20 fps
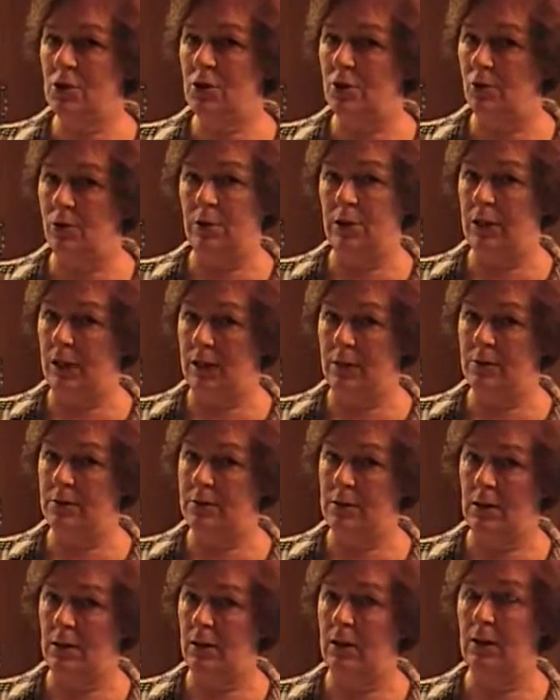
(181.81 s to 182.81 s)
30 days
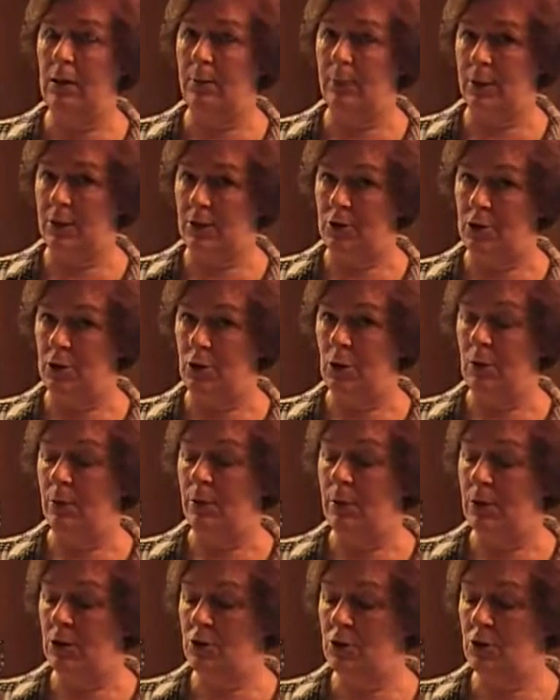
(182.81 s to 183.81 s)
to any bitch,
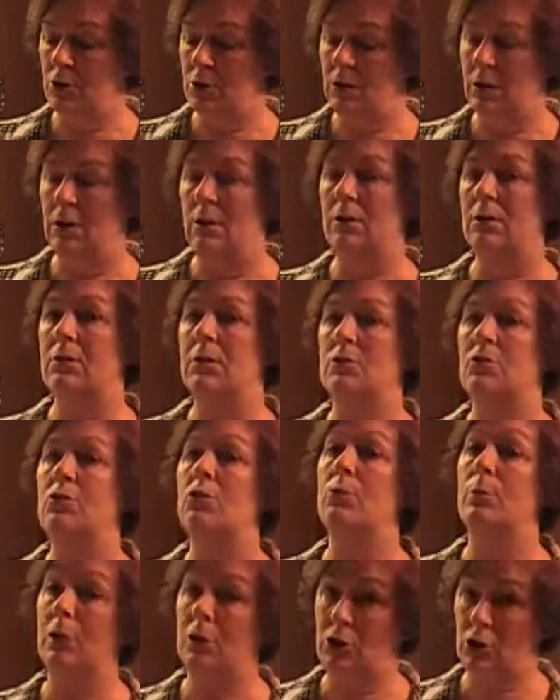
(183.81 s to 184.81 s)
because you can get
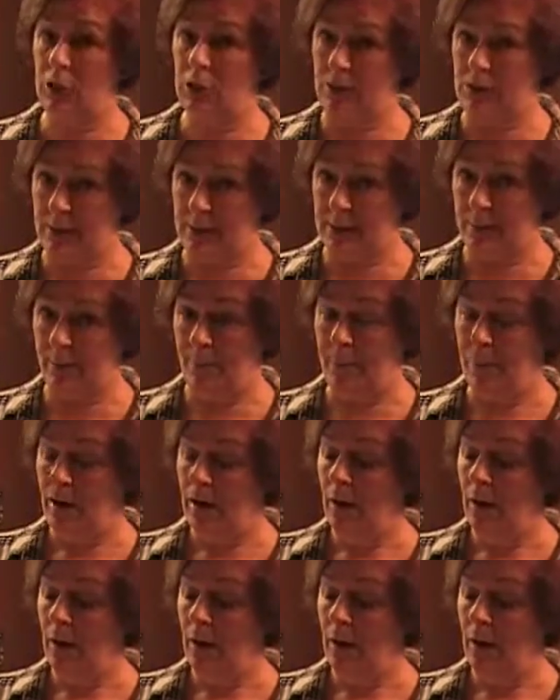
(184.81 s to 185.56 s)
too much calcium.